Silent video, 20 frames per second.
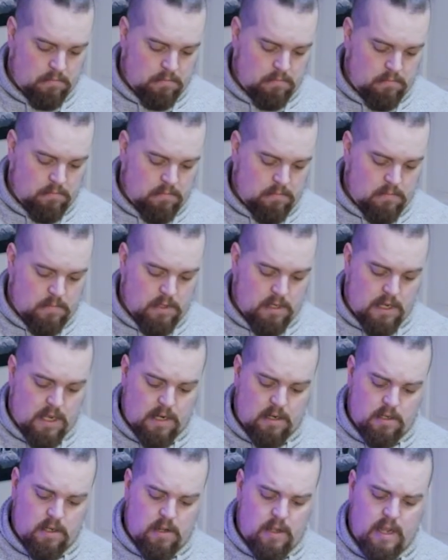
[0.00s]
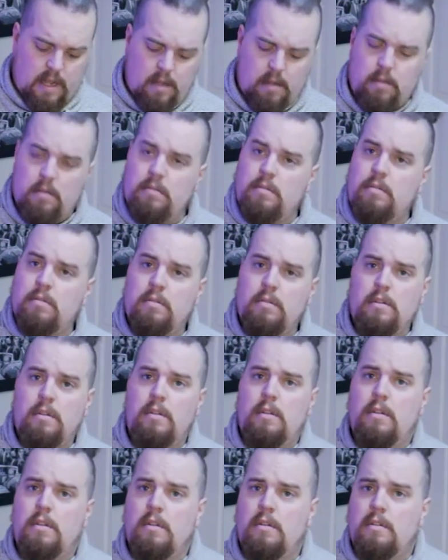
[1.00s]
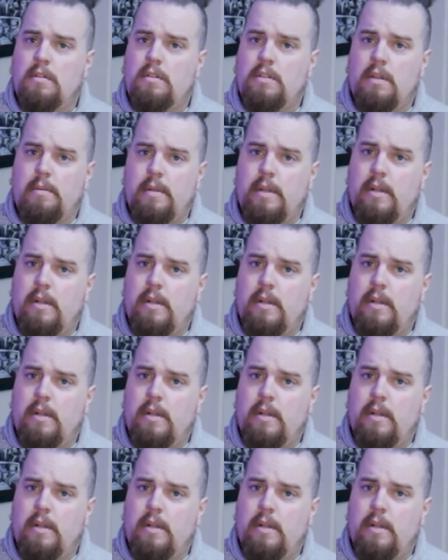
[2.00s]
I don't know how some of